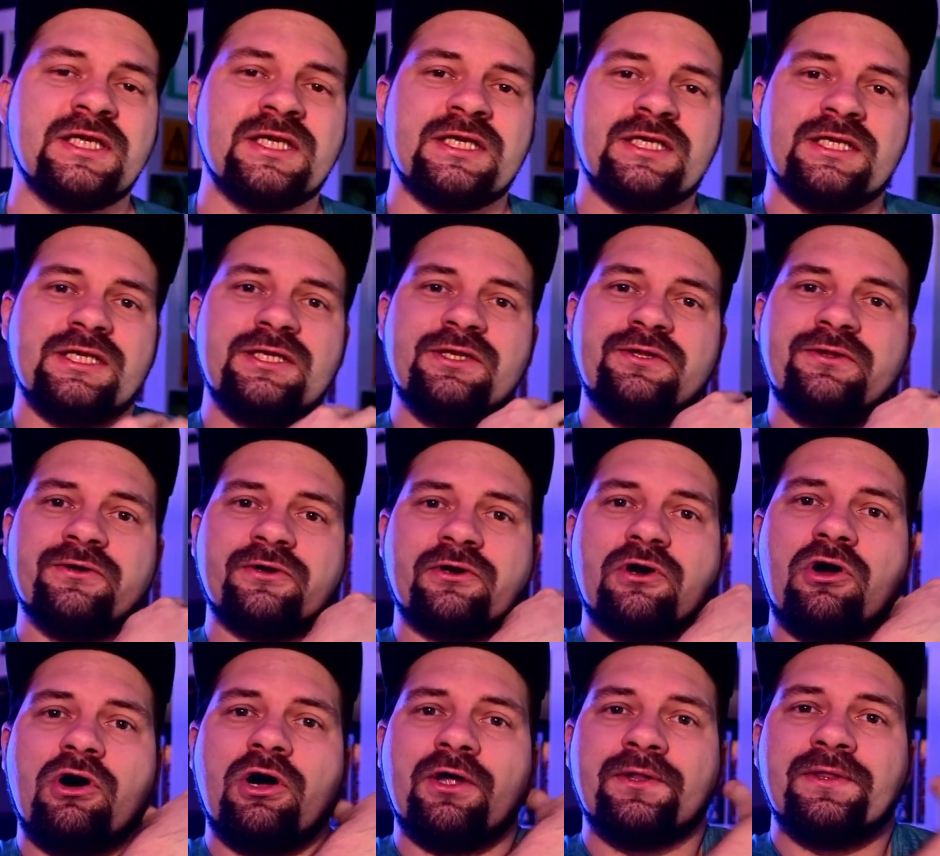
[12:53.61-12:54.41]
either
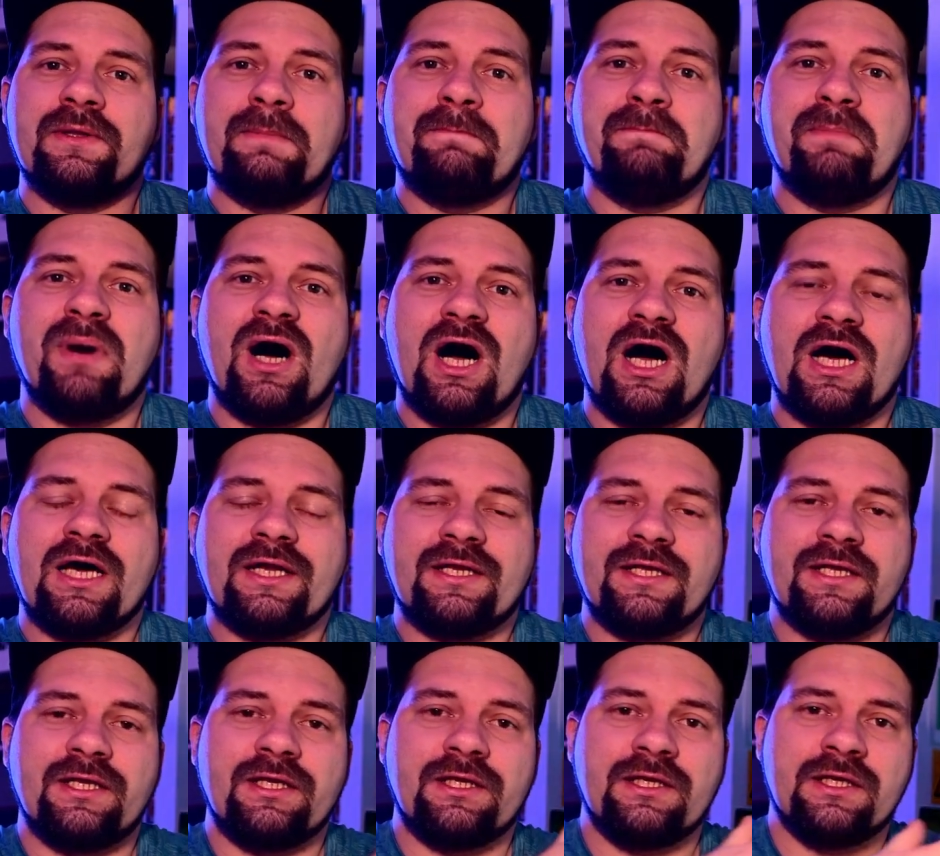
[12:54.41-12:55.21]
on the
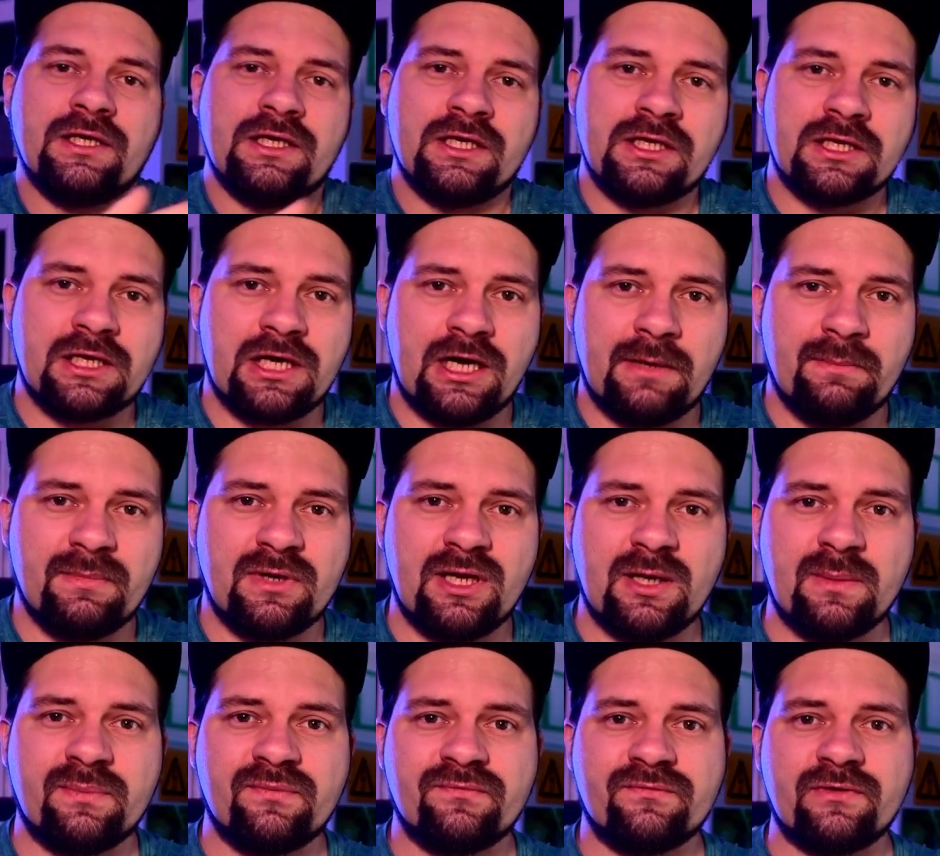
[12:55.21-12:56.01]
body, coming
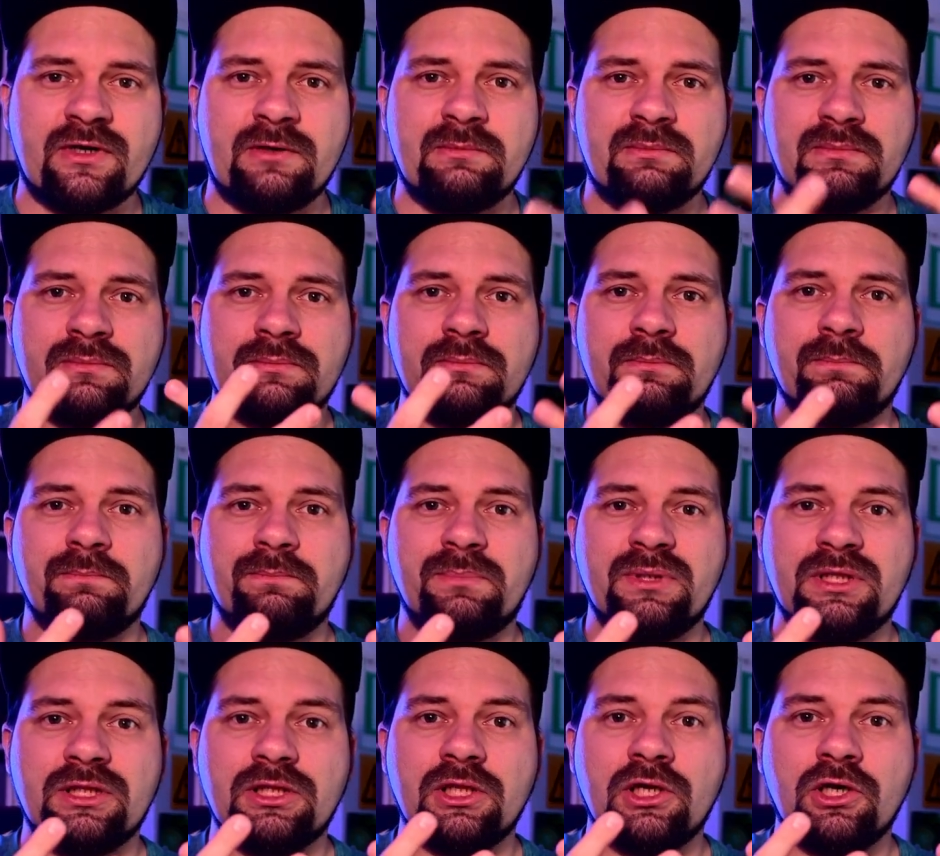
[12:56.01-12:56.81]
up from
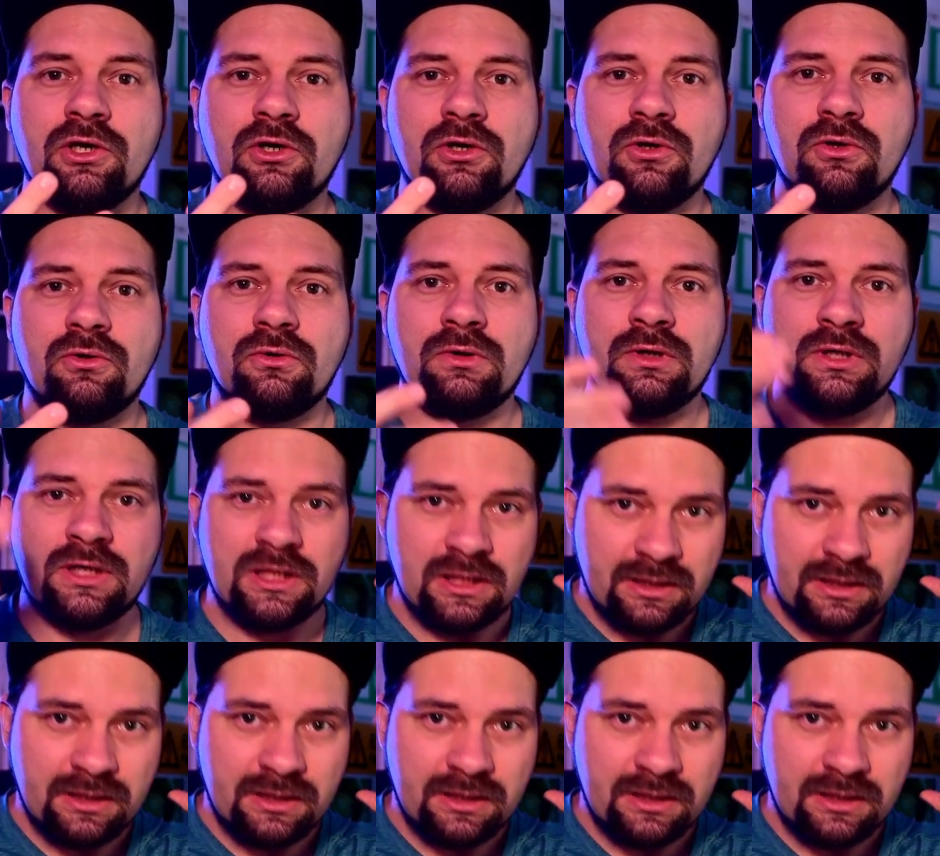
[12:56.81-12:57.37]
below,